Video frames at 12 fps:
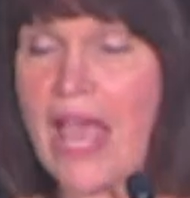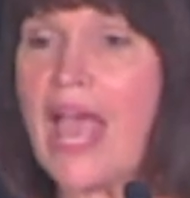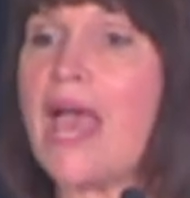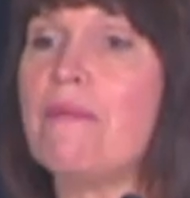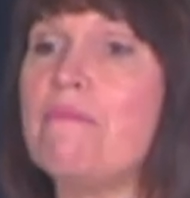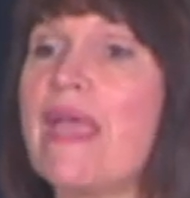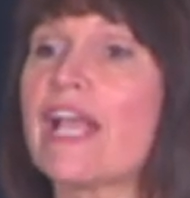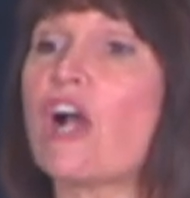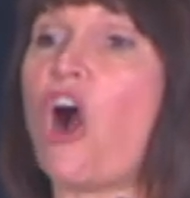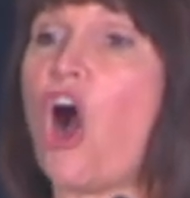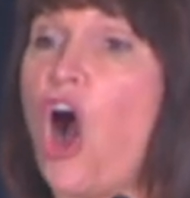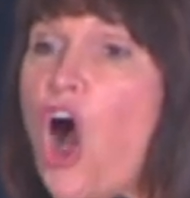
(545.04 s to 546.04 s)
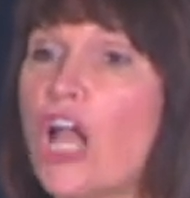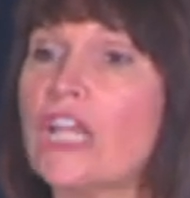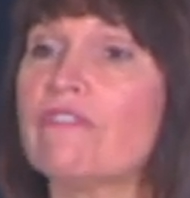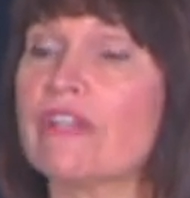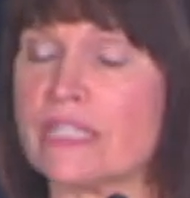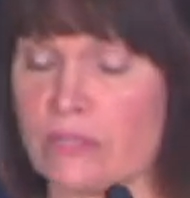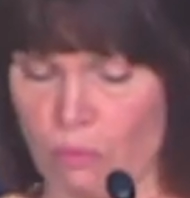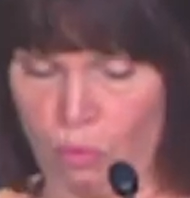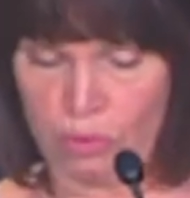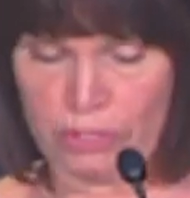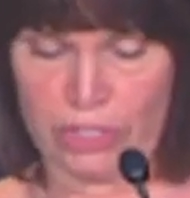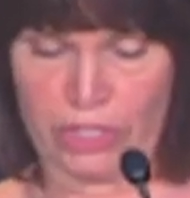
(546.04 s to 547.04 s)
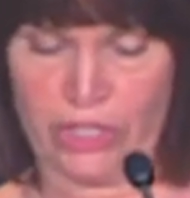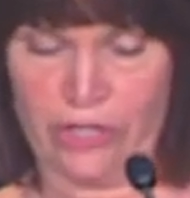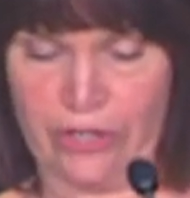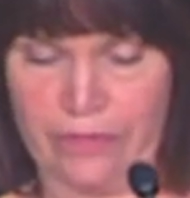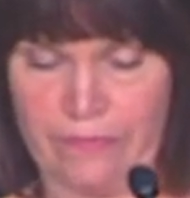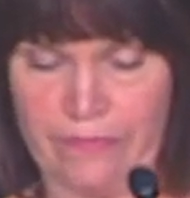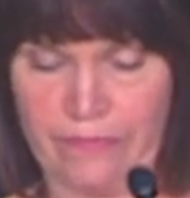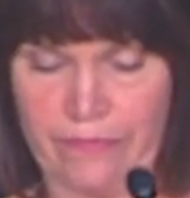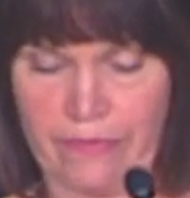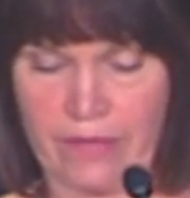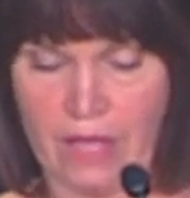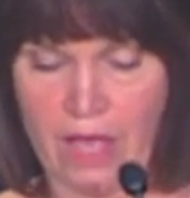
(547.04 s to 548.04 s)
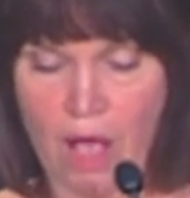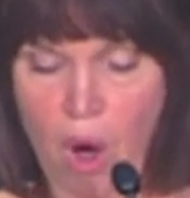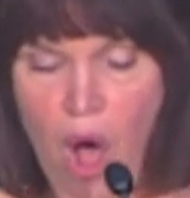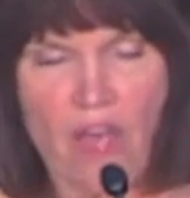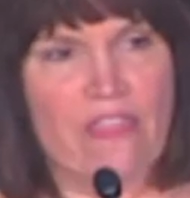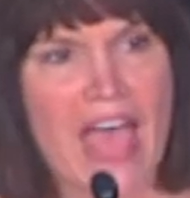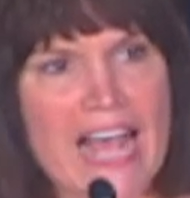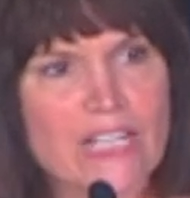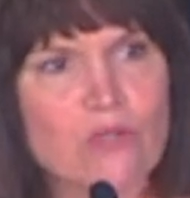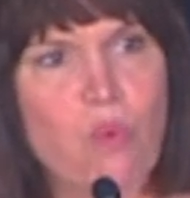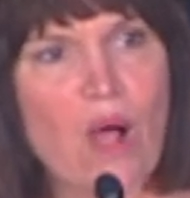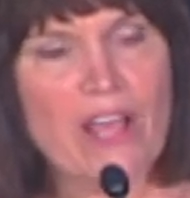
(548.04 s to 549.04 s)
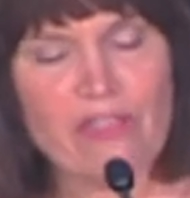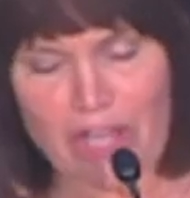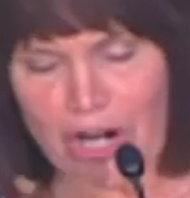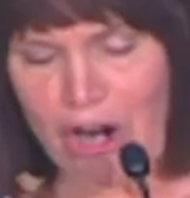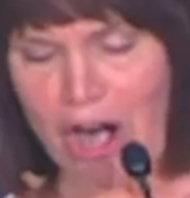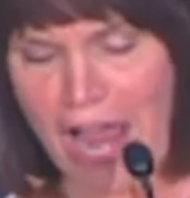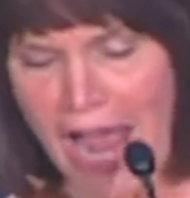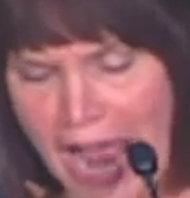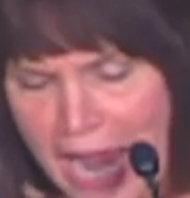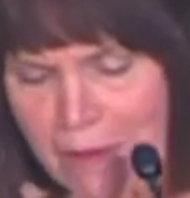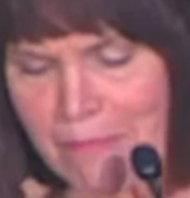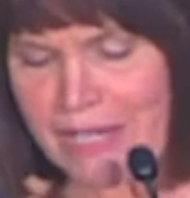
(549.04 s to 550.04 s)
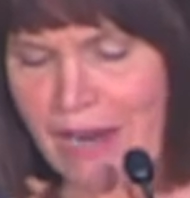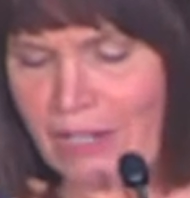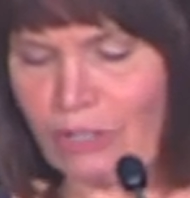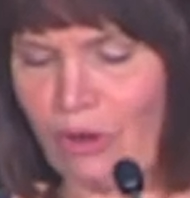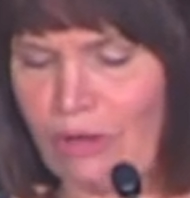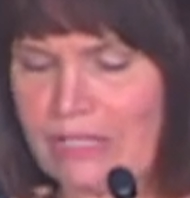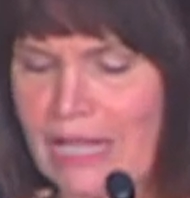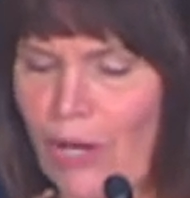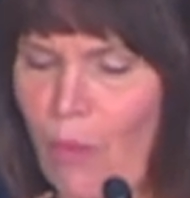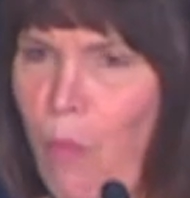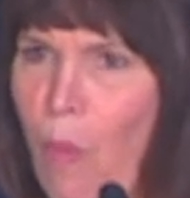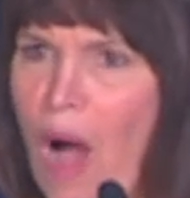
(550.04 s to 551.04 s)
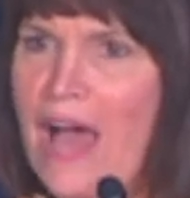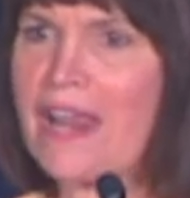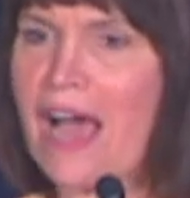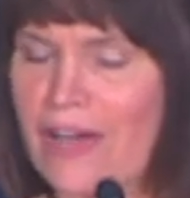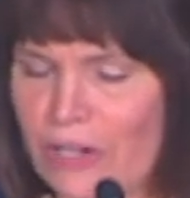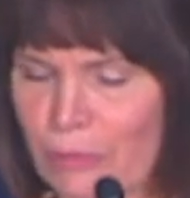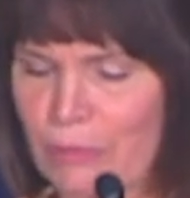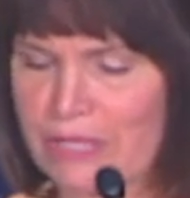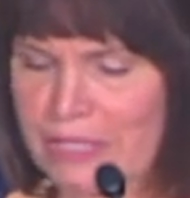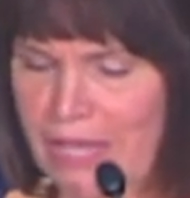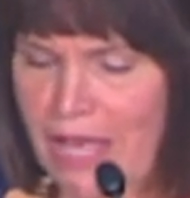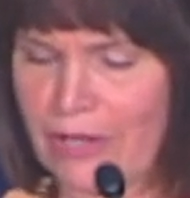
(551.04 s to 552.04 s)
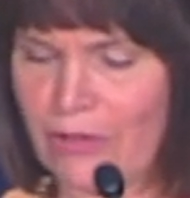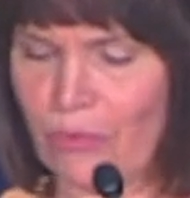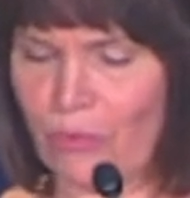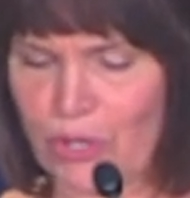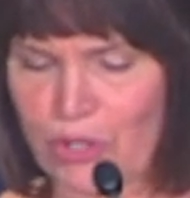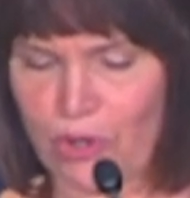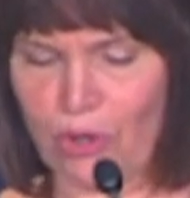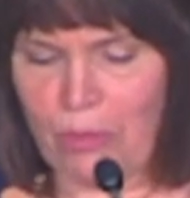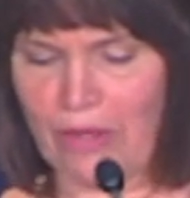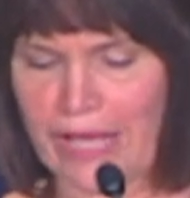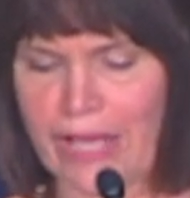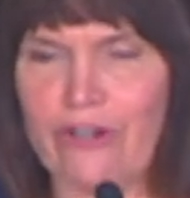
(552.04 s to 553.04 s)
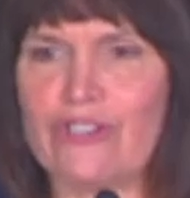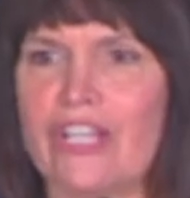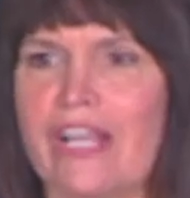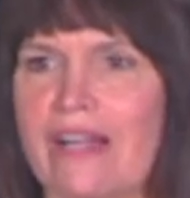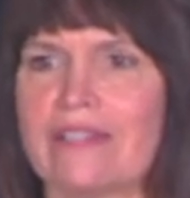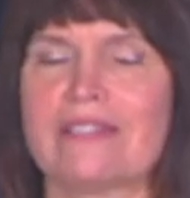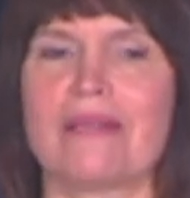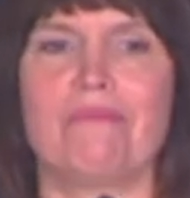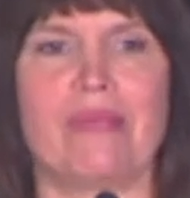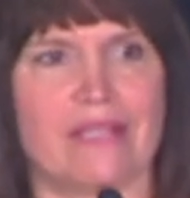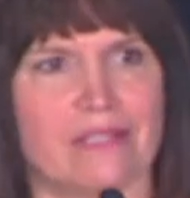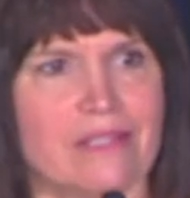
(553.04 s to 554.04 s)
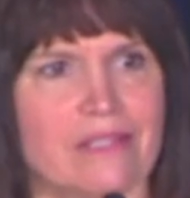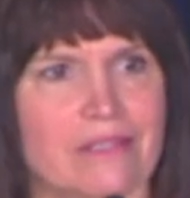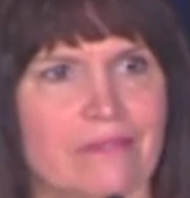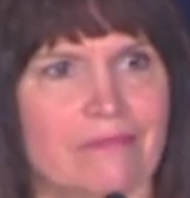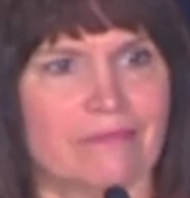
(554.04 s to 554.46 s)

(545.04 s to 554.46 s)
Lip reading: and make all of us more secure. That's why they're aiming on goals like 100% renewable energy on some bases.